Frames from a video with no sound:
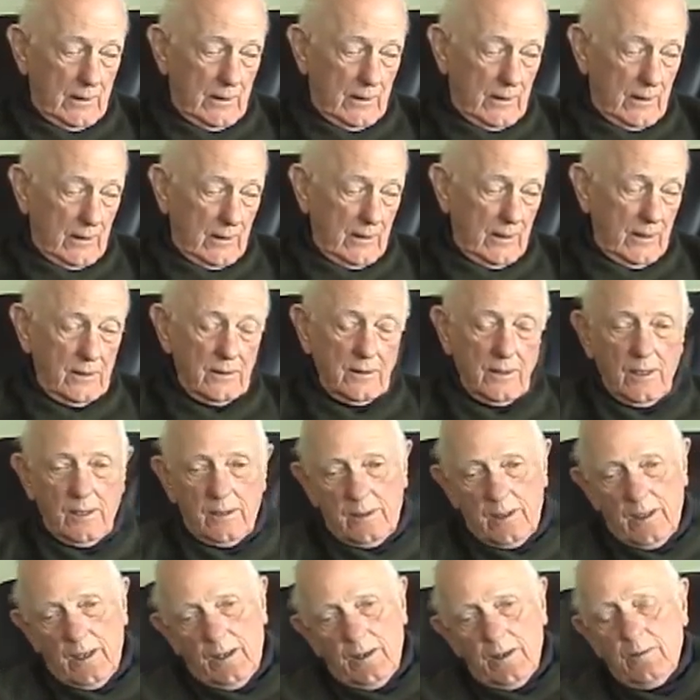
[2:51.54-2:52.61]
Uh, in, in,
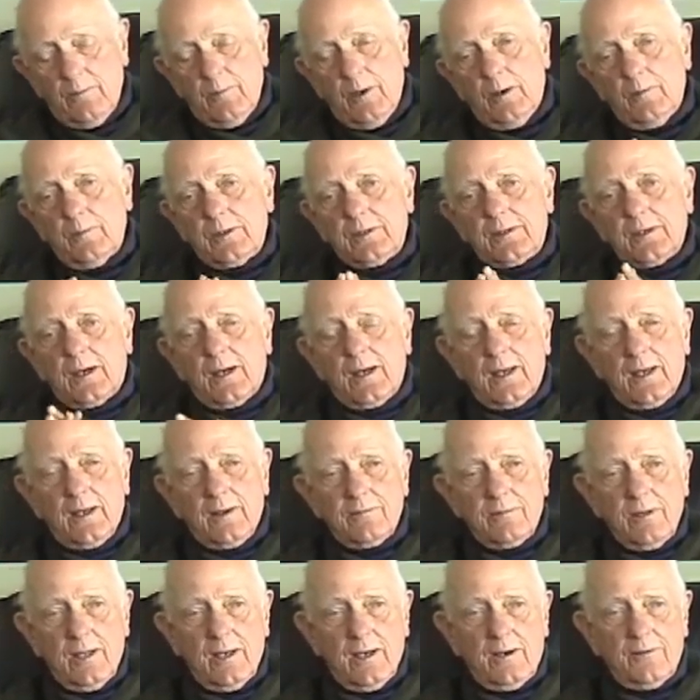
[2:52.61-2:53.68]
the other moment that I
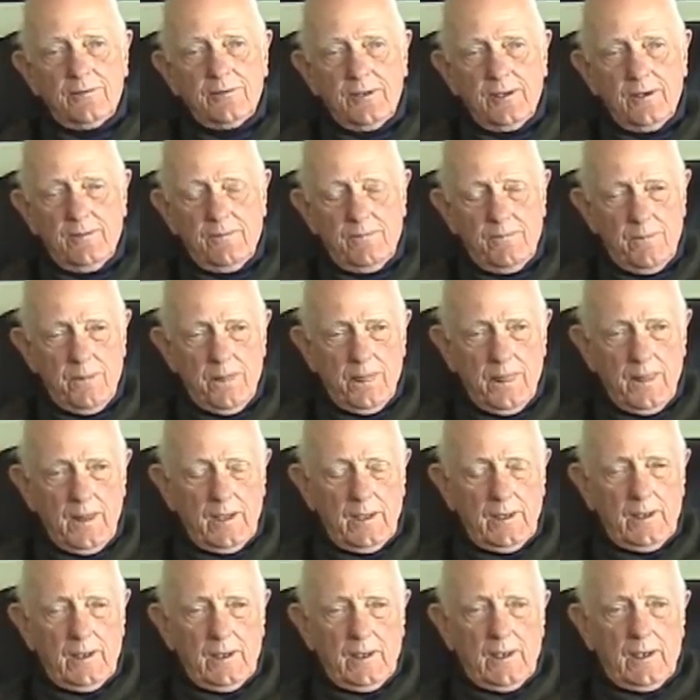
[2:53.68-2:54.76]
have left,
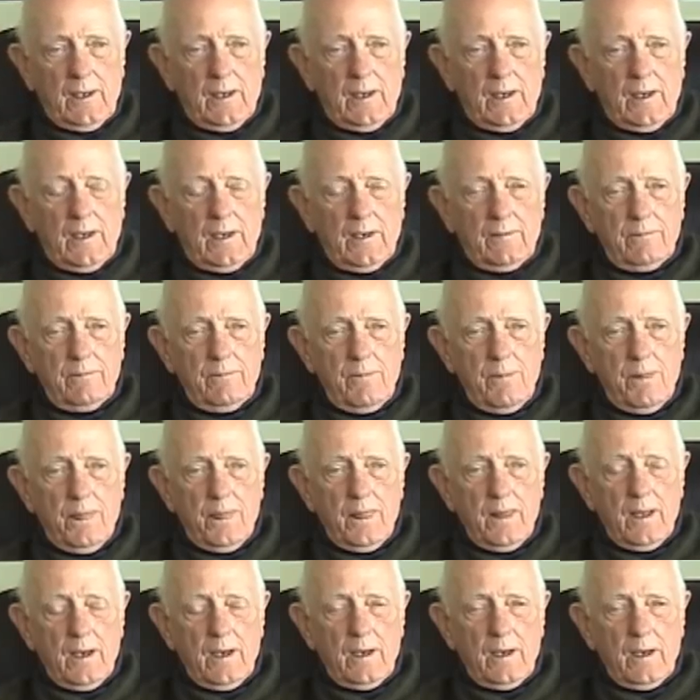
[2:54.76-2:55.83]
uh,
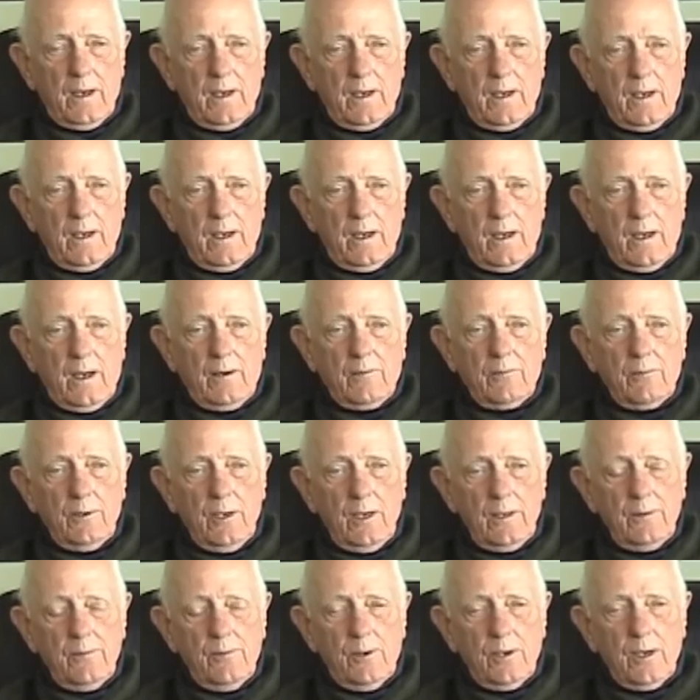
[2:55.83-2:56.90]
I
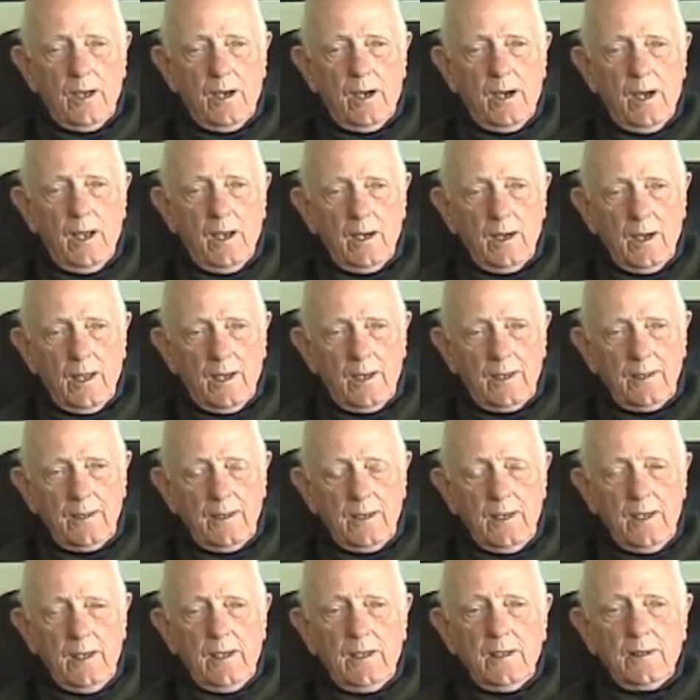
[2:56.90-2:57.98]
really want to highlight
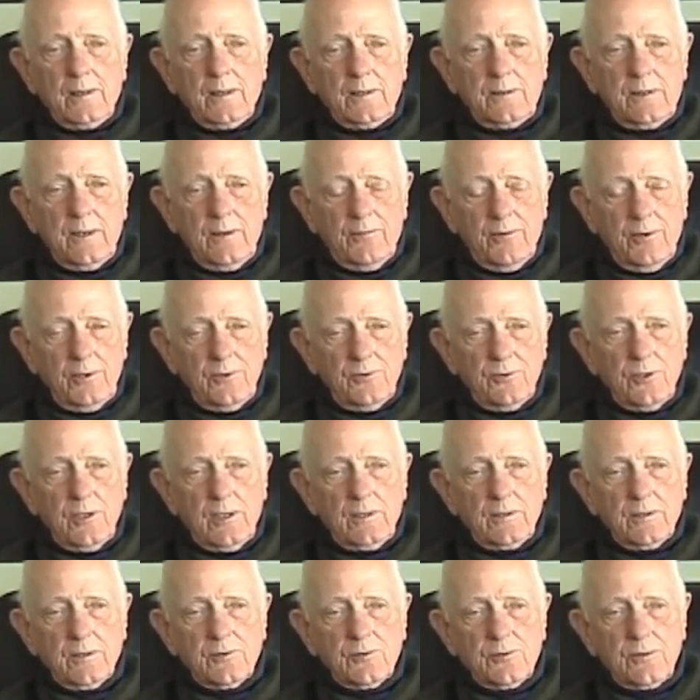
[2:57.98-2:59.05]
the difference
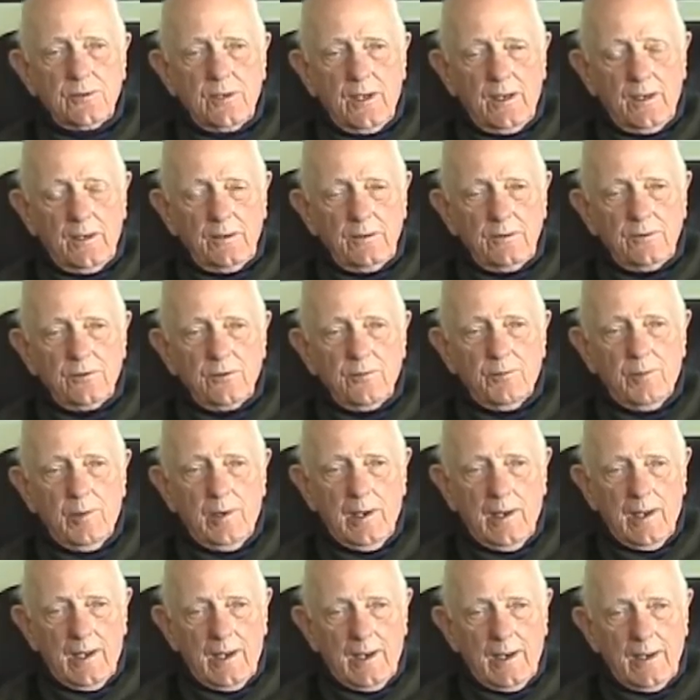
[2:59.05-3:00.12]
in the standards of play